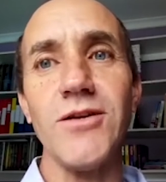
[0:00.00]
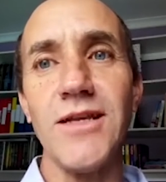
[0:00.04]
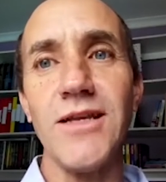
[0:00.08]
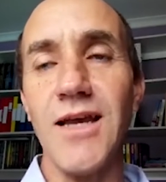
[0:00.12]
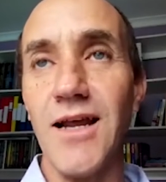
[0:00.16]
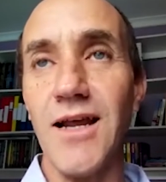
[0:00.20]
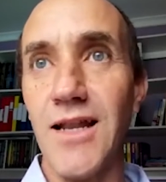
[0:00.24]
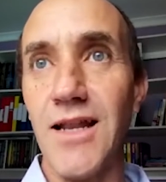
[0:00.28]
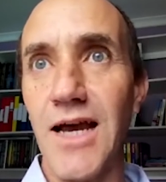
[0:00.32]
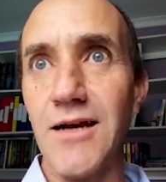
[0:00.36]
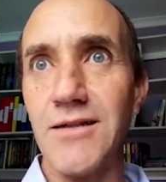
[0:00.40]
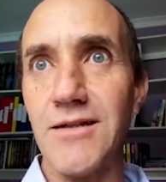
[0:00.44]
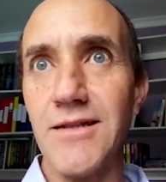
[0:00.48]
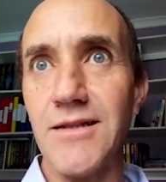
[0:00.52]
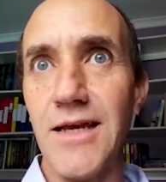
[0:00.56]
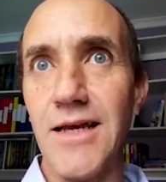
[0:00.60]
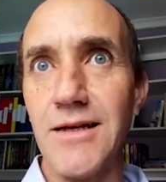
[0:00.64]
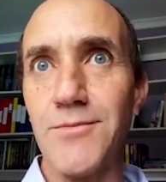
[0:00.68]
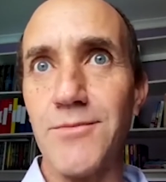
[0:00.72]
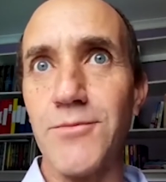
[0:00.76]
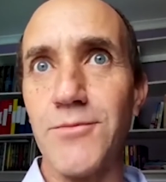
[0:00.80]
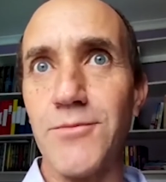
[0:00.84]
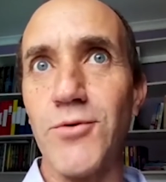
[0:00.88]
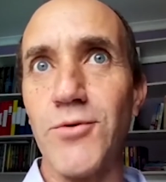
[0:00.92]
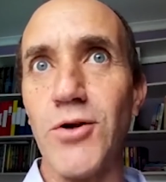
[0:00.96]
allowed
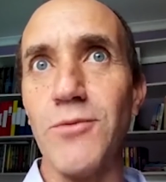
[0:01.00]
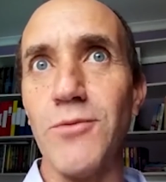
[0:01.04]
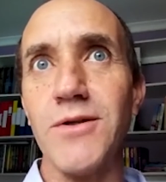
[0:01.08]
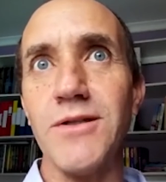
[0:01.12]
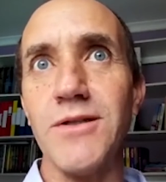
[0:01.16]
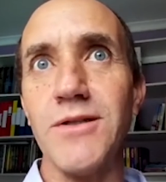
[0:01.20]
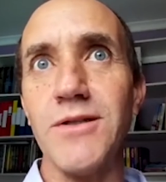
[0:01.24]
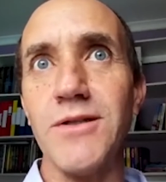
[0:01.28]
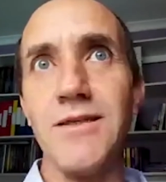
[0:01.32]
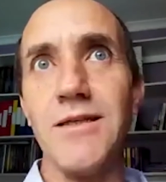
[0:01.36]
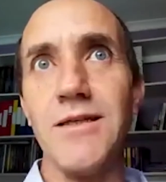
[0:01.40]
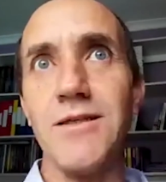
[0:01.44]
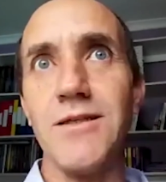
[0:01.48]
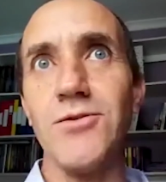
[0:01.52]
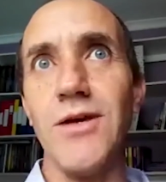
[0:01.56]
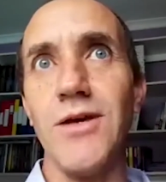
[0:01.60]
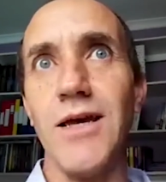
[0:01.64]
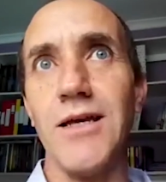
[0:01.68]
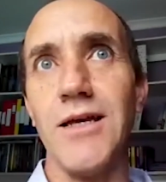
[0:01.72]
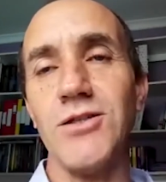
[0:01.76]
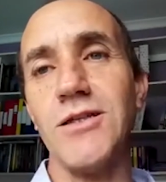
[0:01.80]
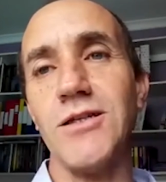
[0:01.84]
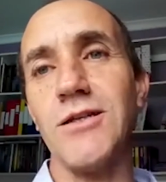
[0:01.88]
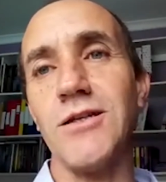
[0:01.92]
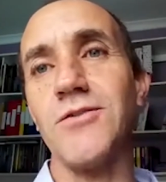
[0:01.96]
that property to
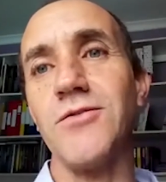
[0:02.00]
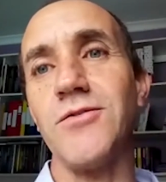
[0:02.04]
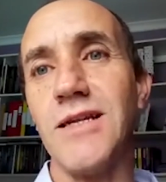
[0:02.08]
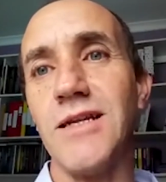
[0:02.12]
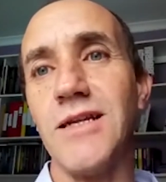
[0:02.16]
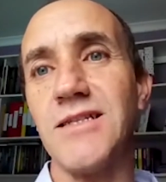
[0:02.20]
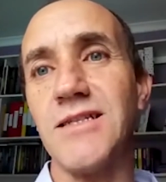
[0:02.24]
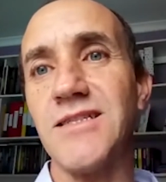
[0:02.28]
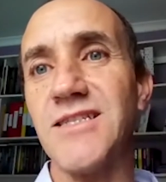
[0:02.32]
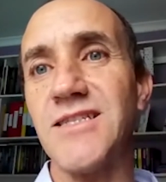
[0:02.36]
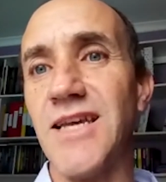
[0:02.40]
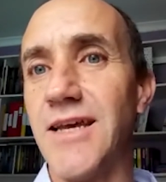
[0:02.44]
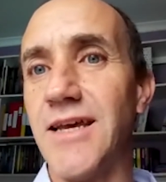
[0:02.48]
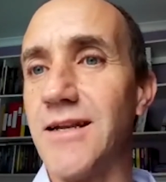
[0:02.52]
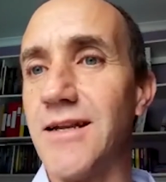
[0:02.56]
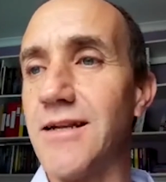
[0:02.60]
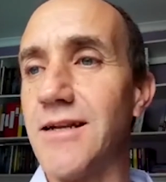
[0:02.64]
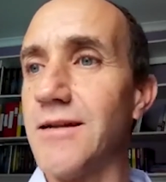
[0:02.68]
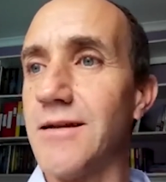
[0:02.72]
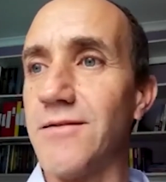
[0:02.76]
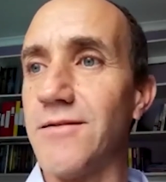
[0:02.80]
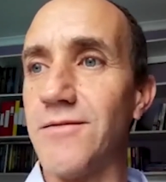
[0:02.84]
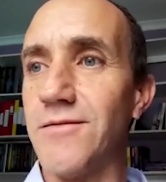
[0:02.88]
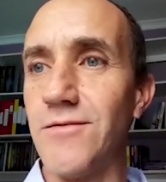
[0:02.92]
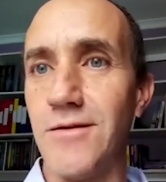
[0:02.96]
actually create 10
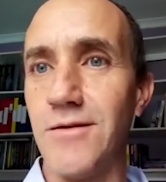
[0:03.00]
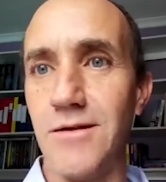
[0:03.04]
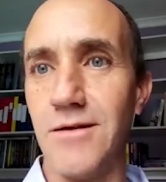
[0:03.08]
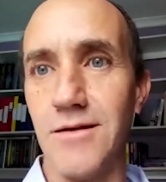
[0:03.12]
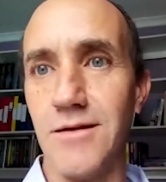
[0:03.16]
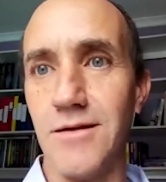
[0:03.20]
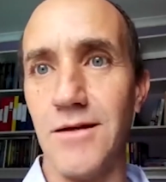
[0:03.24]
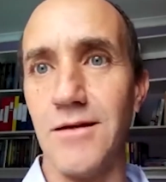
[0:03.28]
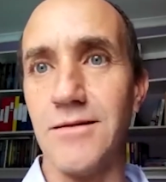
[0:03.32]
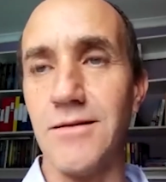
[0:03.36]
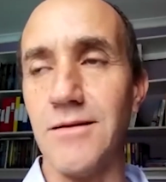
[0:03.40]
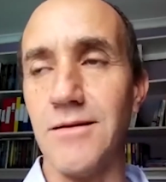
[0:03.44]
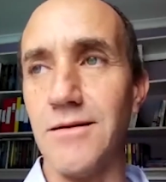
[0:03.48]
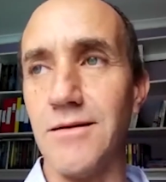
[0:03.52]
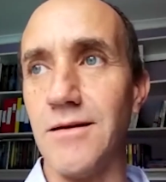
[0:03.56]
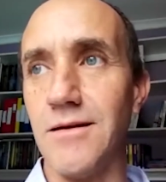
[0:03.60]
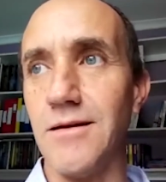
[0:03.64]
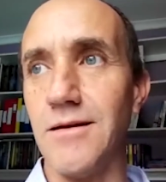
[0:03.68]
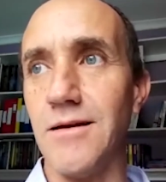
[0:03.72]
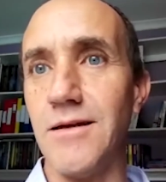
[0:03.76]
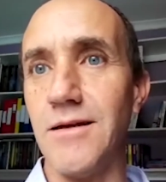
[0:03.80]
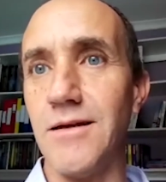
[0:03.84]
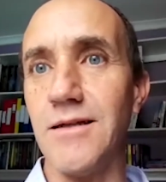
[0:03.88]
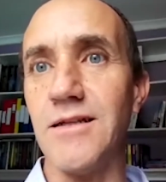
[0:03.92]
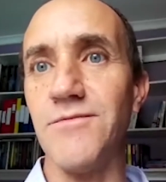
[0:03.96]

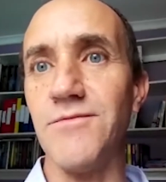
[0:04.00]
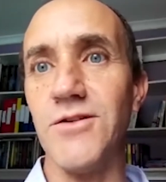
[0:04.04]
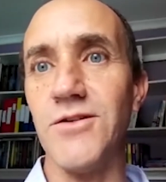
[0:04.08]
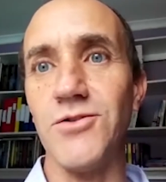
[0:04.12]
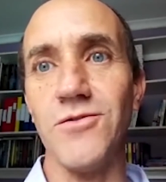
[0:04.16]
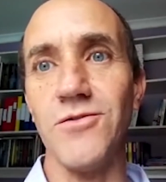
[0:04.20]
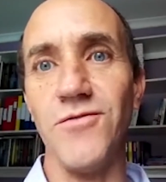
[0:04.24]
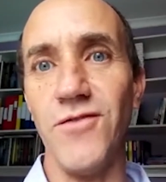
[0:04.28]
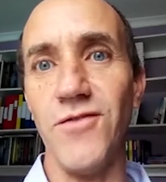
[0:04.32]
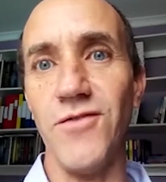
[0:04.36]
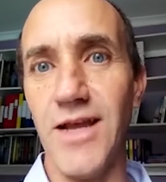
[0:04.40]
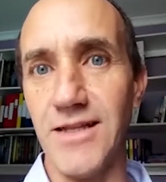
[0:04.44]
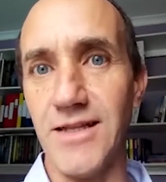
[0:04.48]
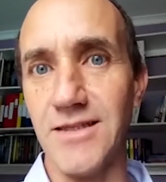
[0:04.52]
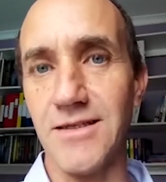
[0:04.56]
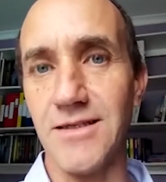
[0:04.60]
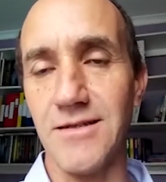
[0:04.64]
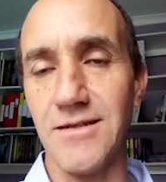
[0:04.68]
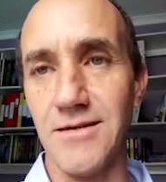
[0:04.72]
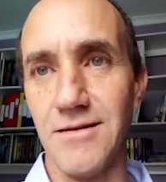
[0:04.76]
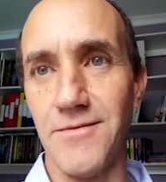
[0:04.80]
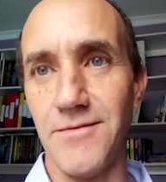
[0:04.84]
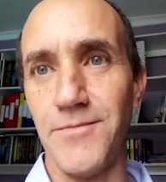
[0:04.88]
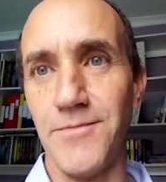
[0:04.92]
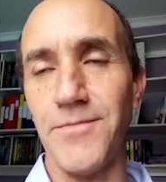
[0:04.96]
individual flats.
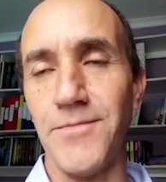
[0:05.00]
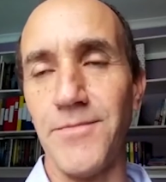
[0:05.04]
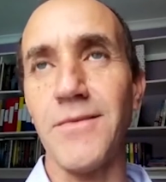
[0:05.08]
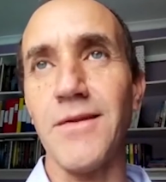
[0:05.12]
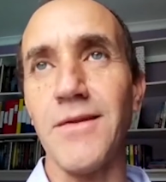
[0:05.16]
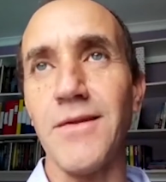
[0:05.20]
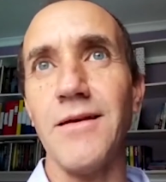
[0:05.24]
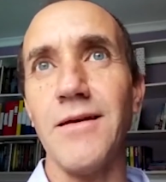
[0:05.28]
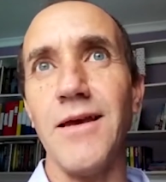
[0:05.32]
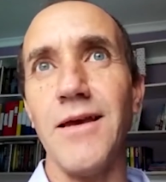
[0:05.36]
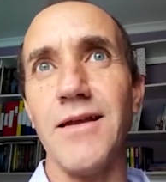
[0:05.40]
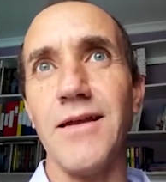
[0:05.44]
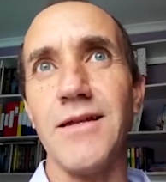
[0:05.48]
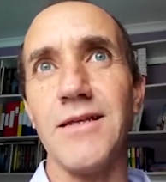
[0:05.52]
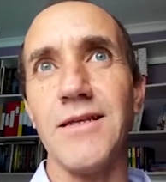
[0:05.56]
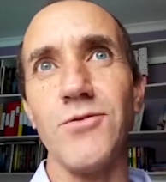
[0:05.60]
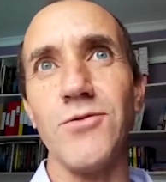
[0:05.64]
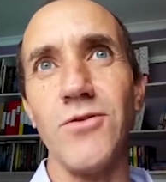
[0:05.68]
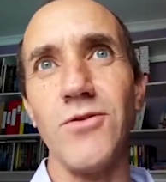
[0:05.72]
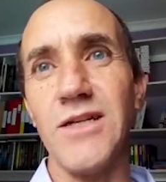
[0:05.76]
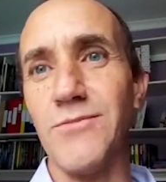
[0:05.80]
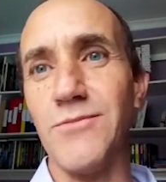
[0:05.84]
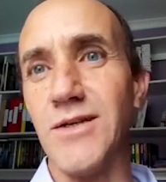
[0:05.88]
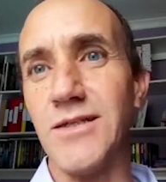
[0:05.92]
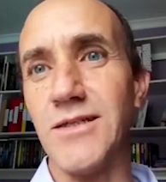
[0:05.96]
And it's all
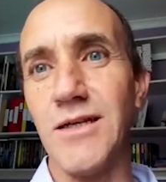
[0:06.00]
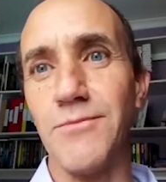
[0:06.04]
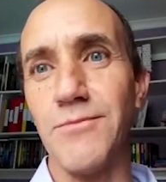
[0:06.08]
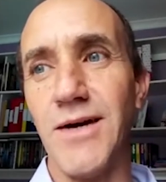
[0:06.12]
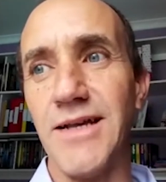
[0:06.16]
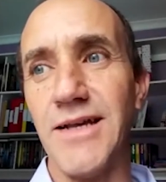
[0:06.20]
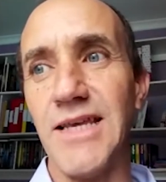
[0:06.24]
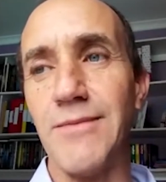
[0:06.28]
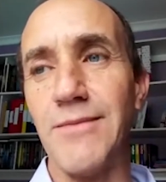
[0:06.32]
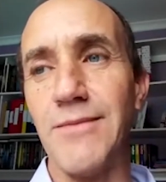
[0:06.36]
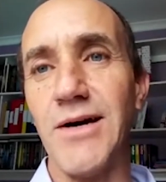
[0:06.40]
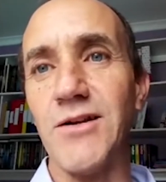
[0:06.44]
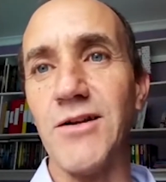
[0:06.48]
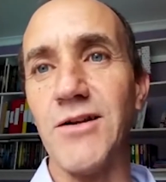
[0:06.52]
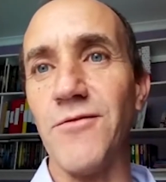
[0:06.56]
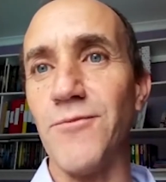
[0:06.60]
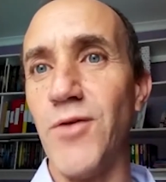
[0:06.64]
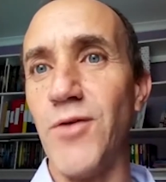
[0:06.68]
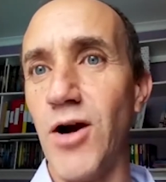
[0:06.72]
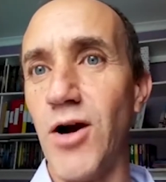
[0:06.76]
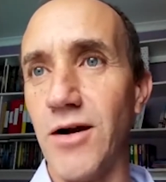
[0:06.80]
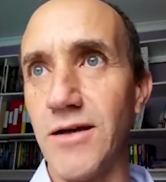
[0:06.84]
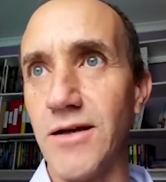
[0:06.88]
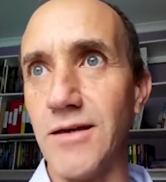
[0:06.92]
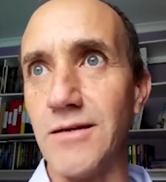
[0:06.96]
limited by the amount of
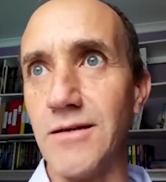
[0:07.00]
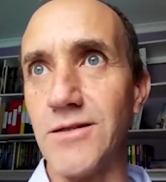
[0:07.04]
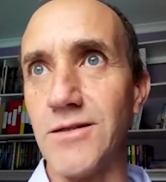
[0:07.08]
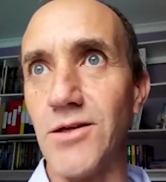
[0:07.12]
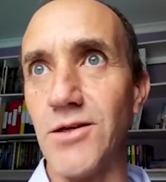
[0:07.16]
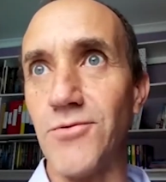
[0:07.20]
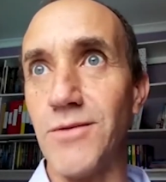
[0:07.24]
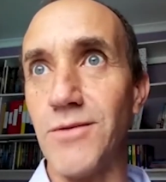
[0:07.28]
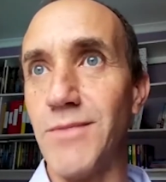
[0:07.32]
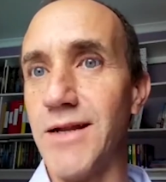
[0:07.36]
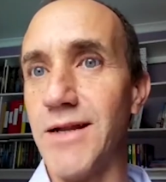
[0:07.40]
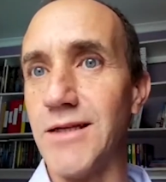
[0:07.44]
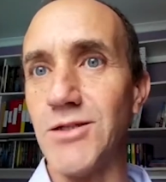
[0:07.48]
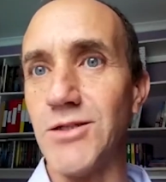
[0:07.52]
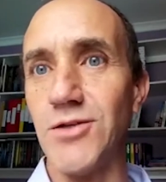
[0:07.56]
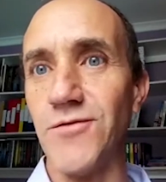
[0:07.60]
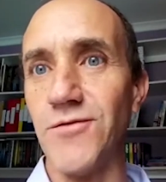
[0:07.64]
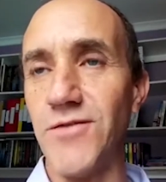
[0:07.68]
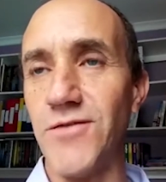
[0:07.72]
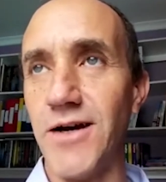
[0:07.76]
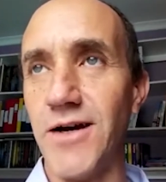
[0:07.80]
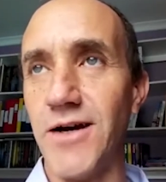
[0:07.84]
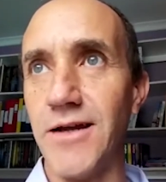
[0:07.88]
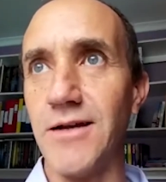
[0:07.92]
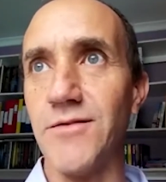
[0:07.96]
parking. So we managed to
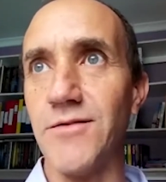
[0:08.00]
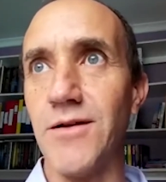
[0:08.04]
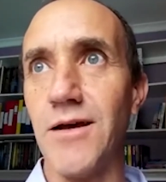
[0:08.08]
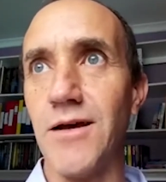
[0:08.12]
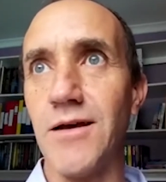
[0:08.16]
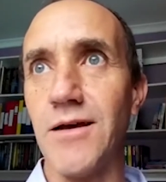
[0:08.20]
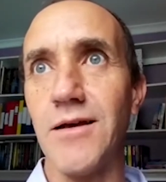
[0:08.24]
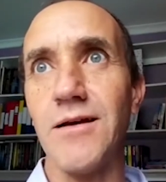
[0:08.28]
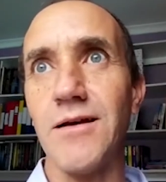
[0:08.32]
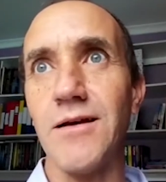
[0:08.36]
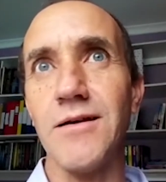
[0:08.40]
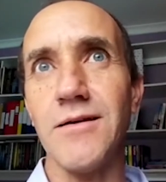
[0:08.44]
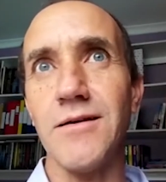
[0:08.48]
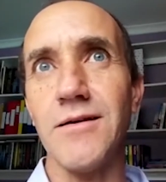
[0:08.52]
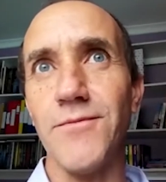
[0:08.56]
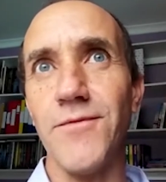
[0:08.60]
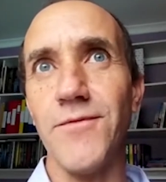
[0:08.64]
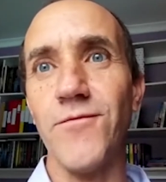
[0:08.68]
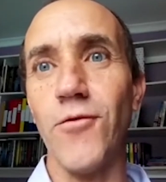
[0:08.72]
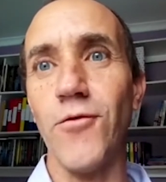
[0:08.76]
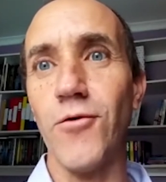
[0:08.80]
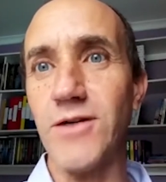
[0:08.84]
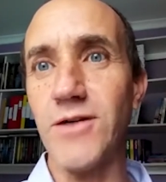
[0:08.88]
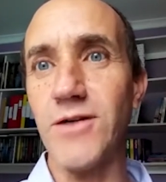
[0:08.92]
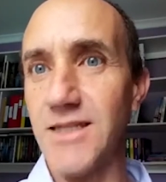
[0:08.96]
find
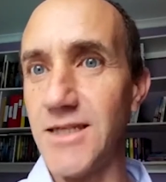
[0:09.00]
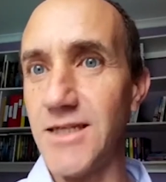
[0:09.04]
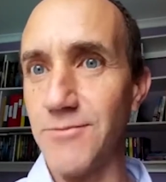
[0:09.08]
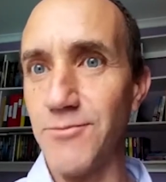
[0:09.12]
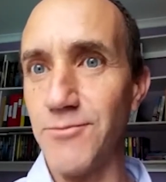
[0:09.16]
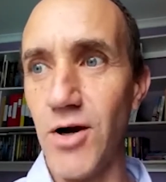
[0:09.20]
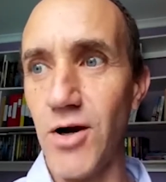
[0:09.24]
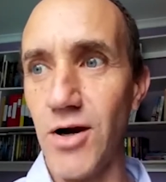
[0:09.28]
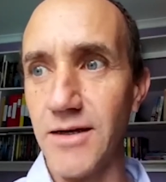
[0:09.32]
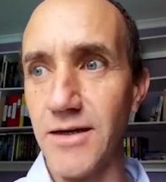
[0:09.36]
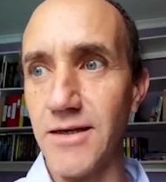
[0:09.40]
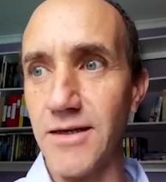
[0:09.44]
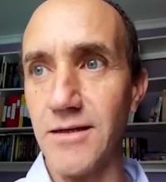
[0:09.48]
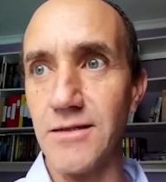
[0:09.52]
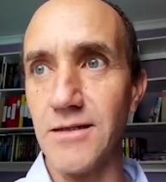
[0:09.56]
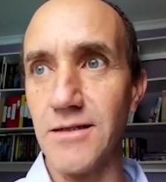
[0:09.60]
14 parkings